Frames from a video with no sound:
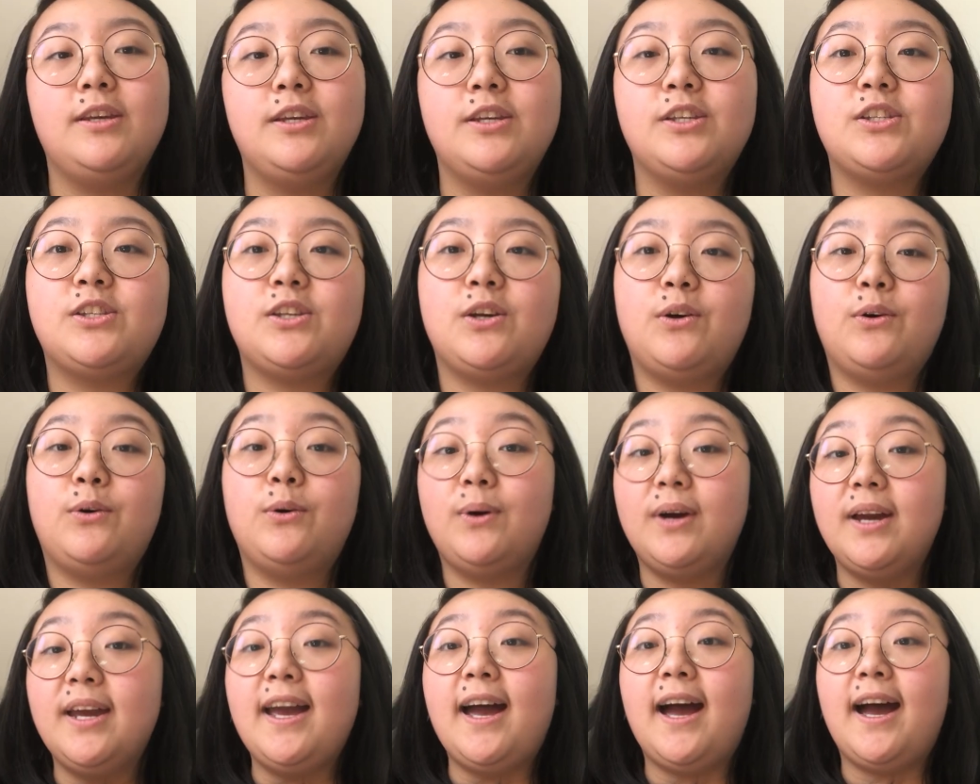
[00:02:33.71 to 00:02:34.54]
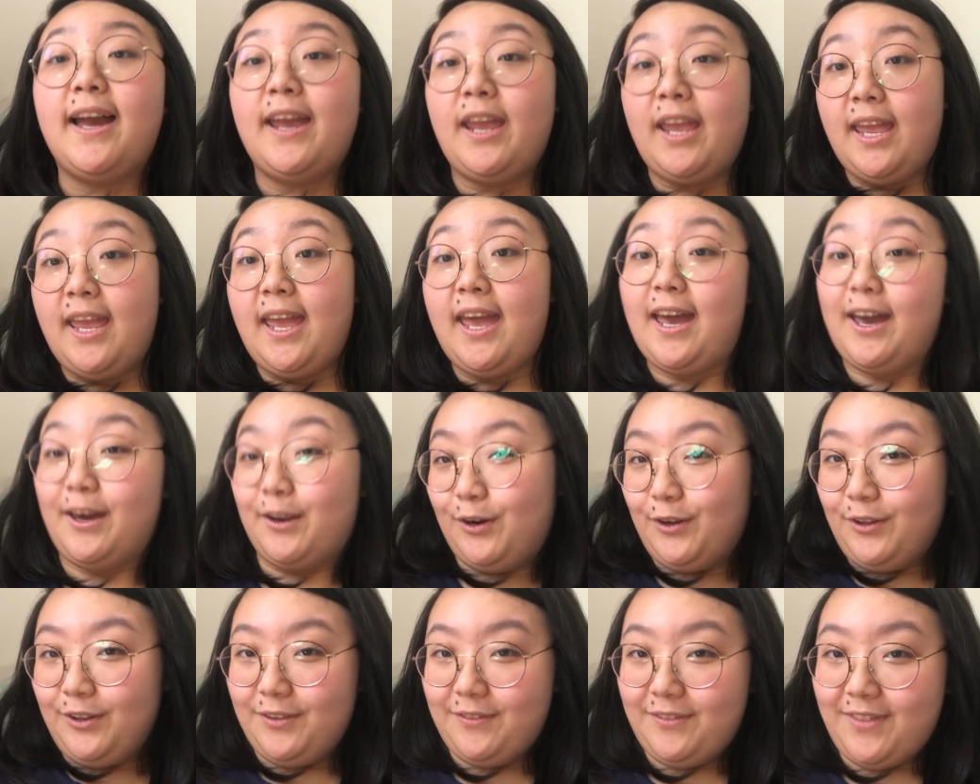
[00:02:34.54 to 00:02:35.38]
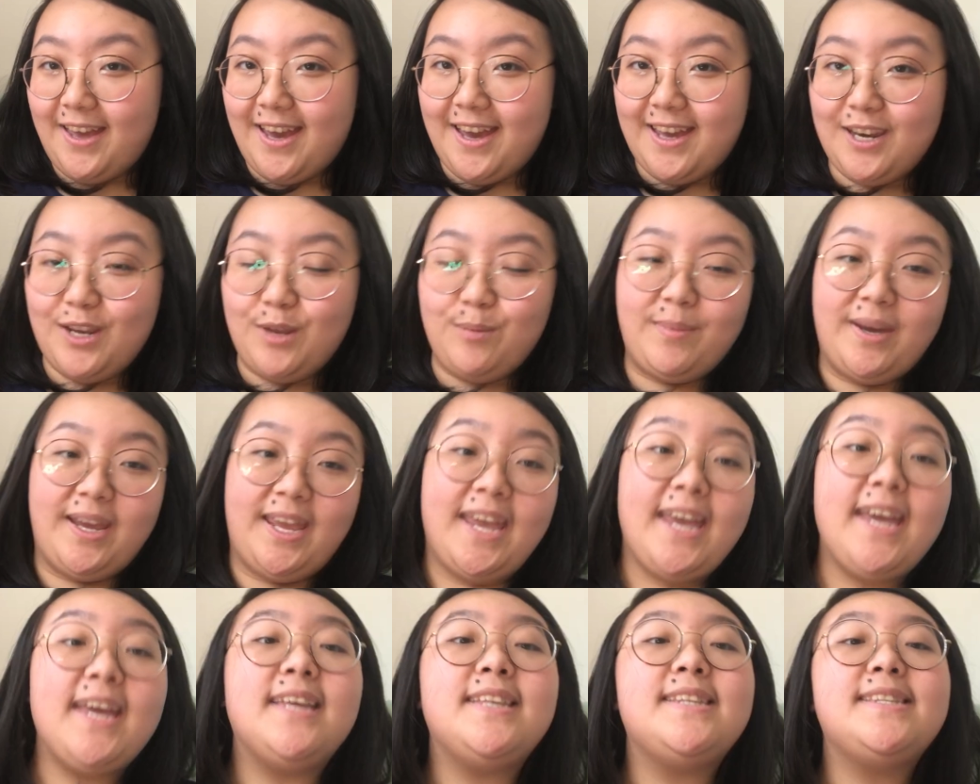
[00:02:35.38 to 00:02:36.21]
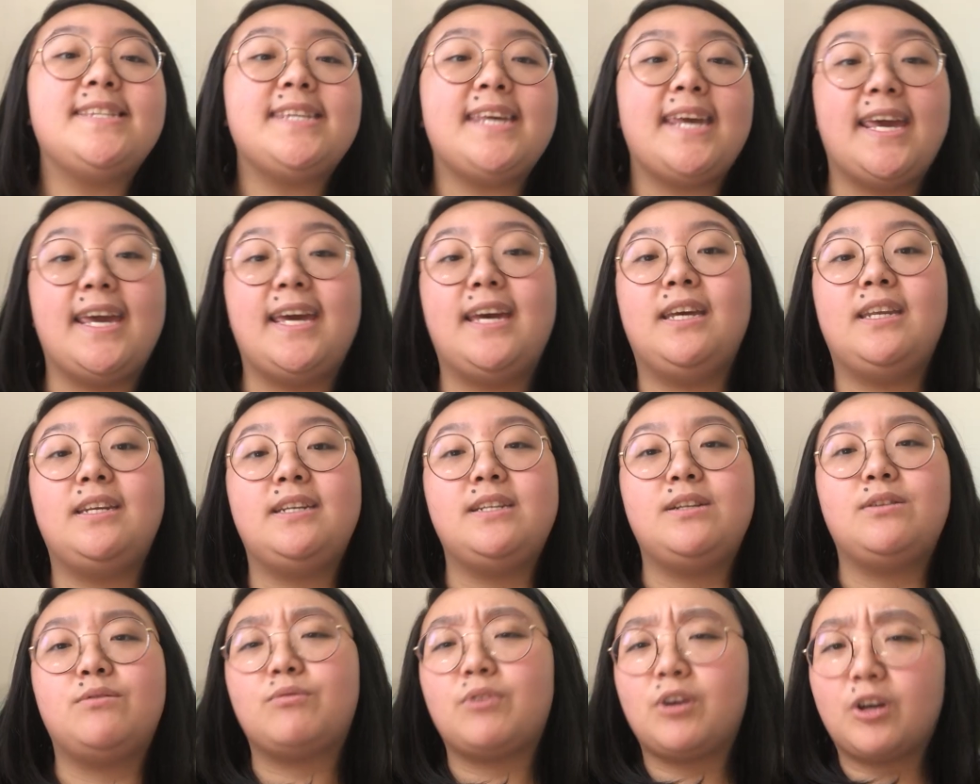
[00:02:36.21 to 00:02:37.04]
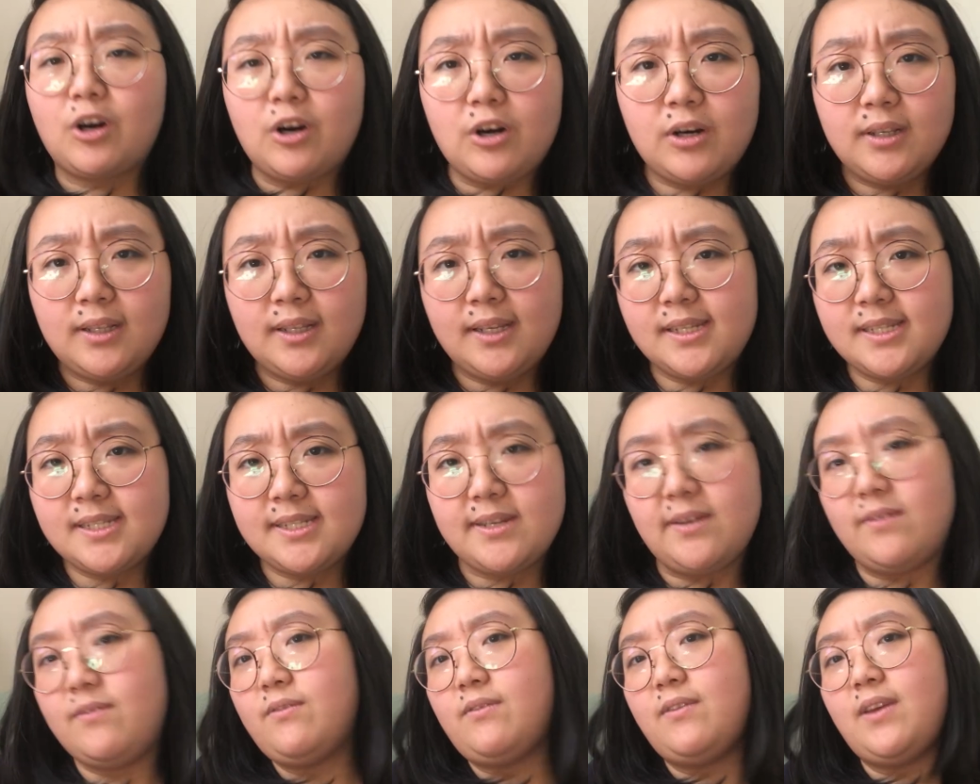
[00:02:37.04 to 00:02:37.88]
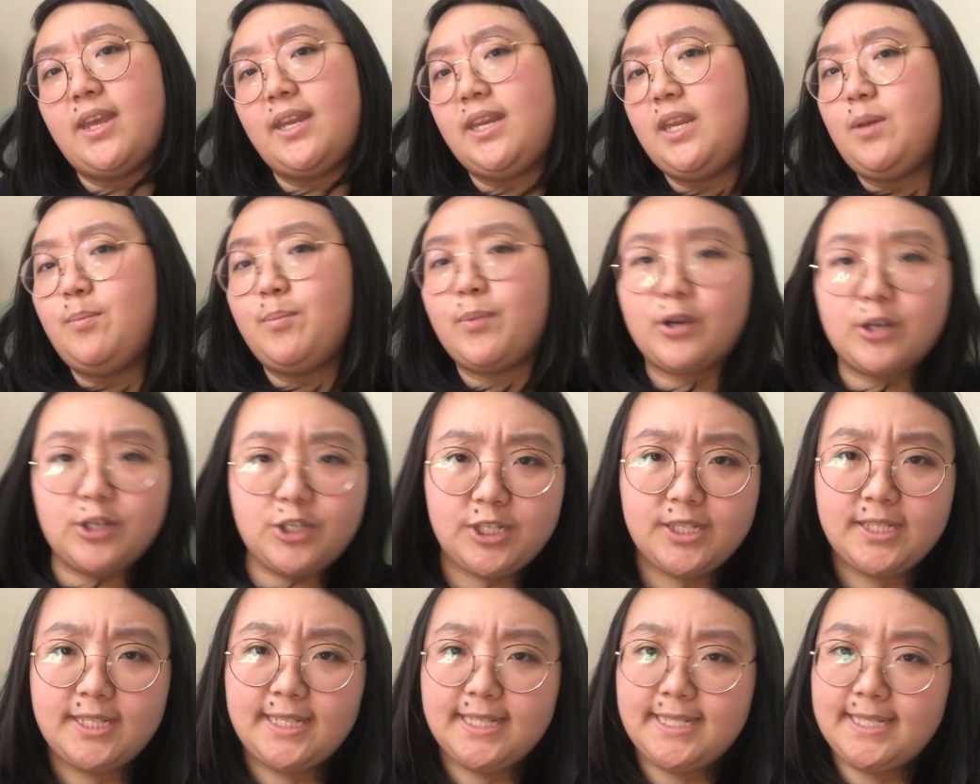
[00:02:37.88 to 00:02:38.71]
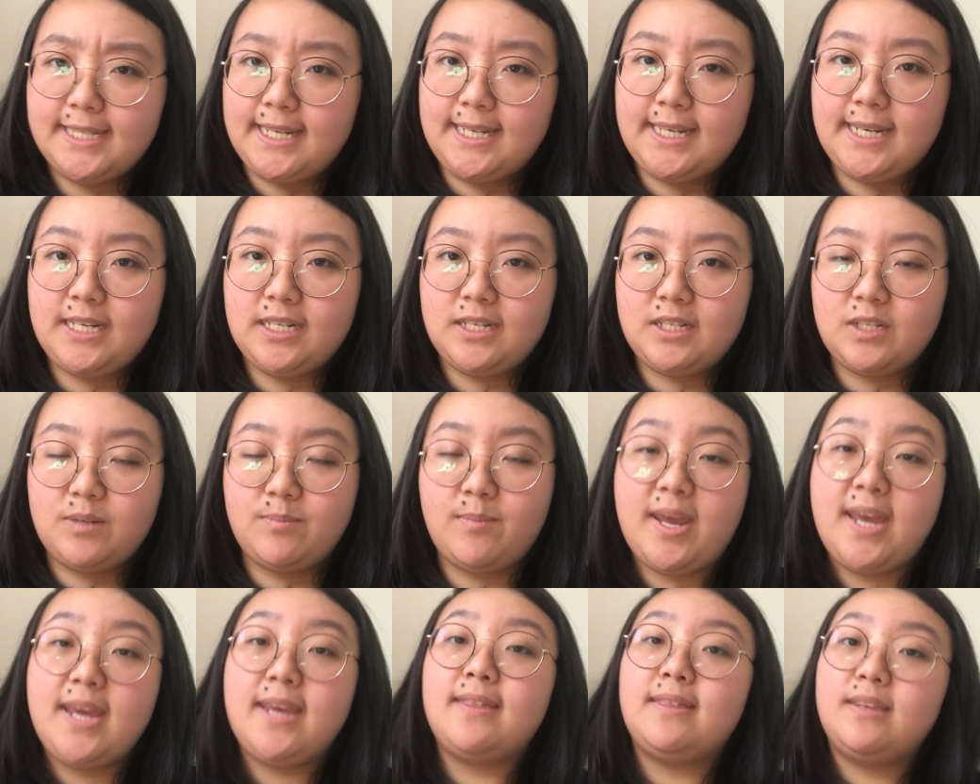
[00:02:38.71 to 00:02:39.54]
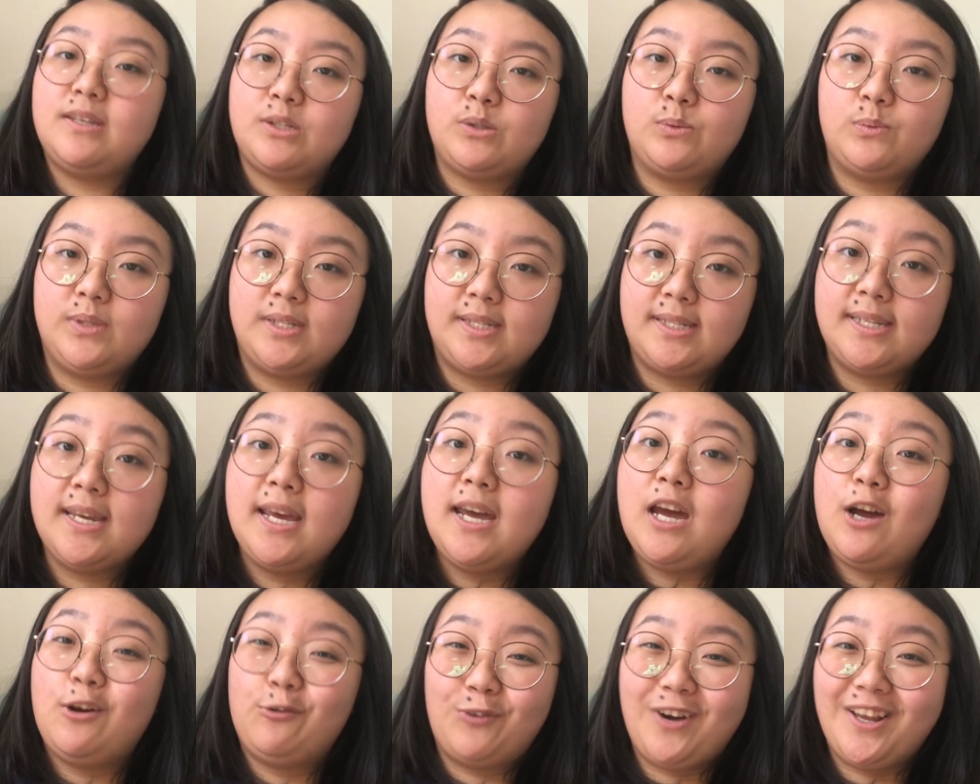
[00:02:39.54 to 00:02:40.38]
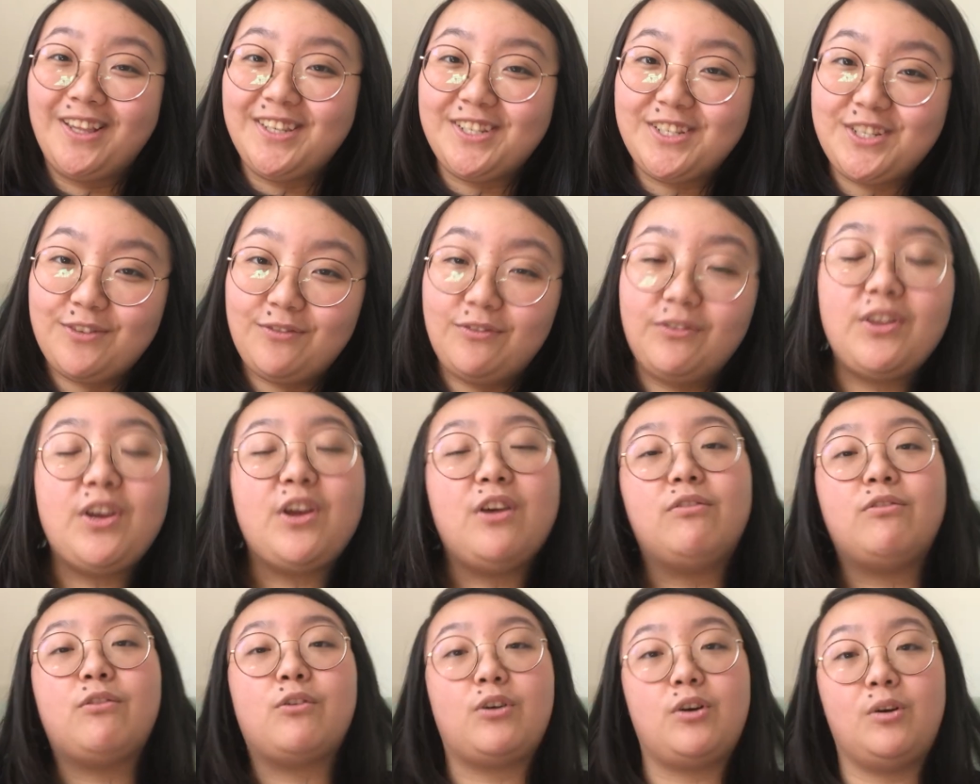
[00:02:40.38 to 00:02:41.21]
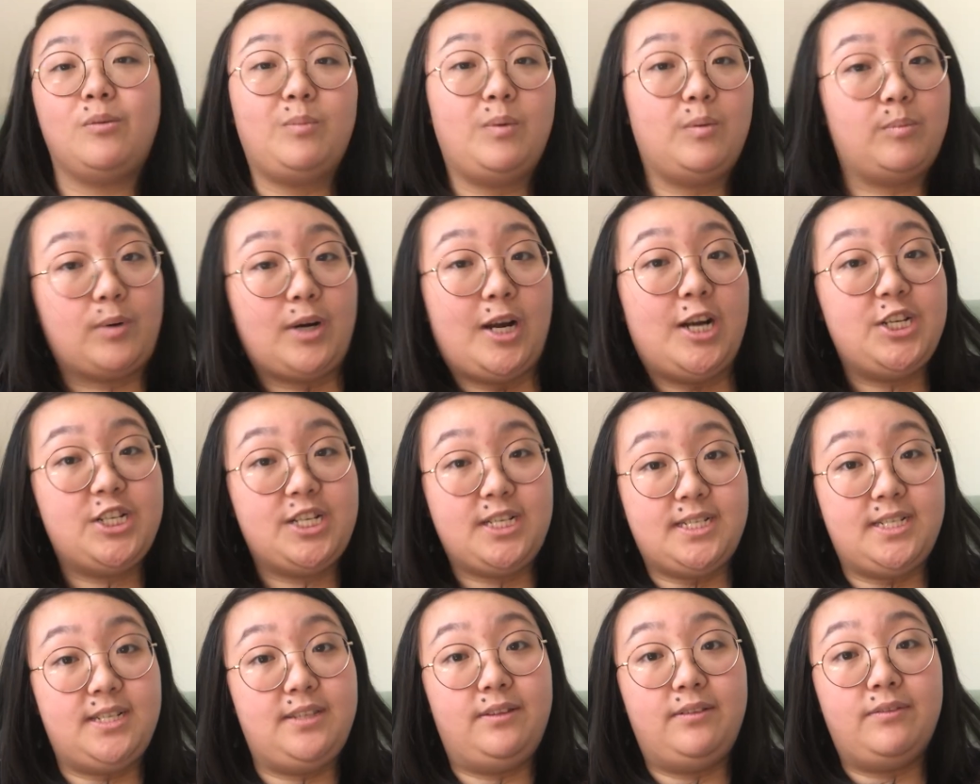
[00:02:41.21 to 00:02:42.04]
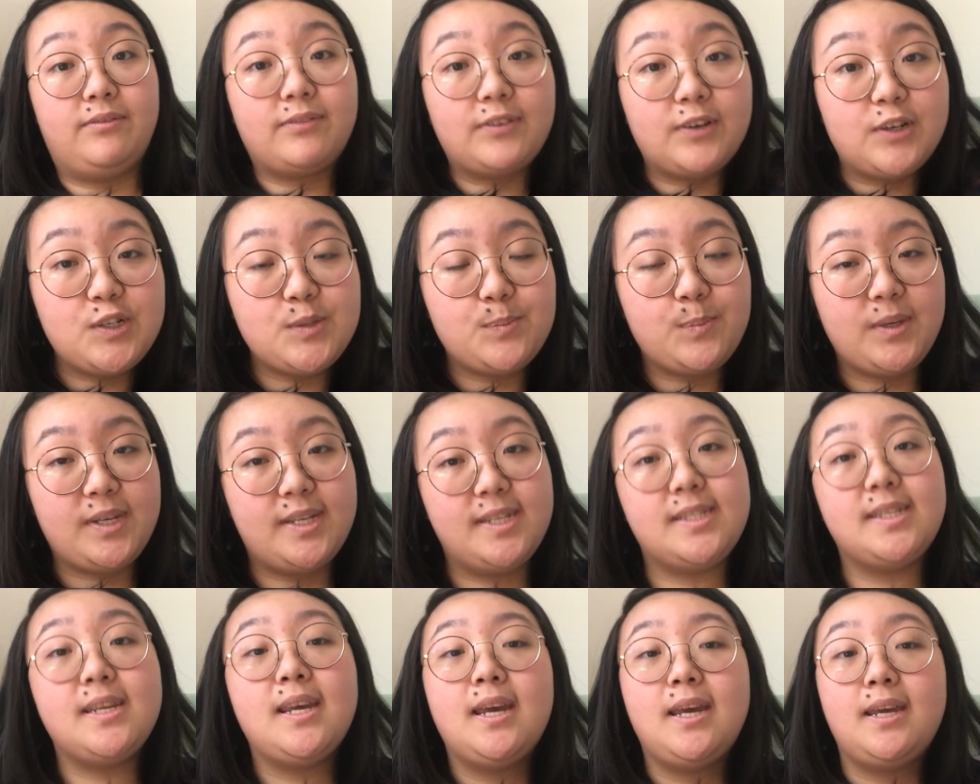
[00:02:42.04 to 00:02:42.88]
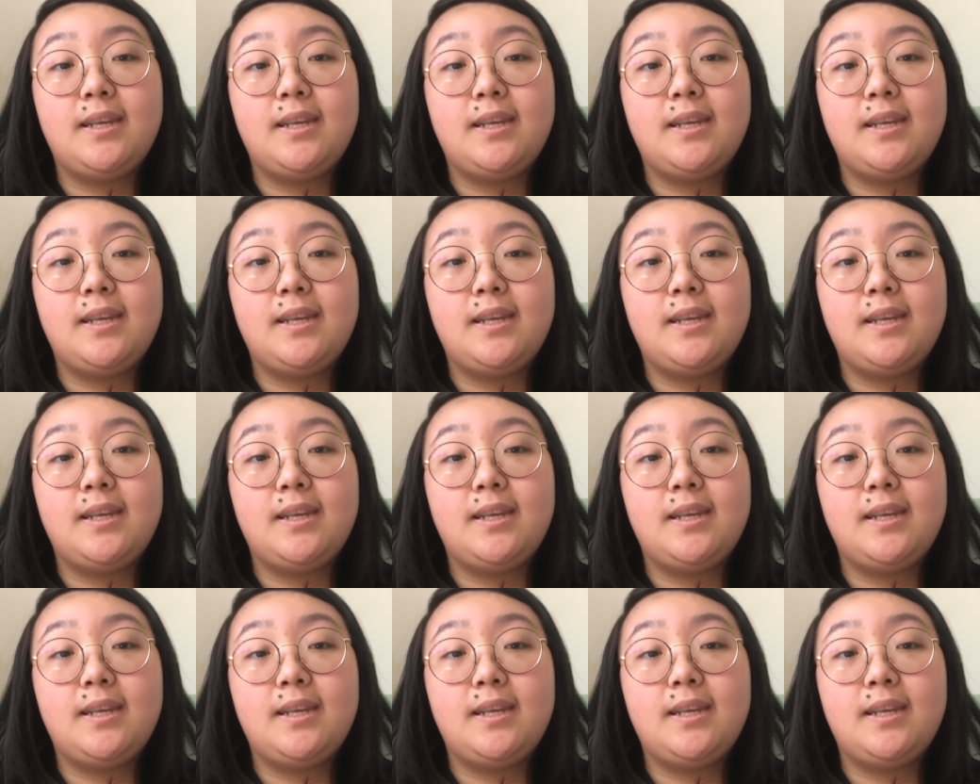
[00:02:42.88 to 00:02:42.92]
So I had all of that in my hands, and regardless of any purchases I needed to make, this was a relatively affordable project in the first place.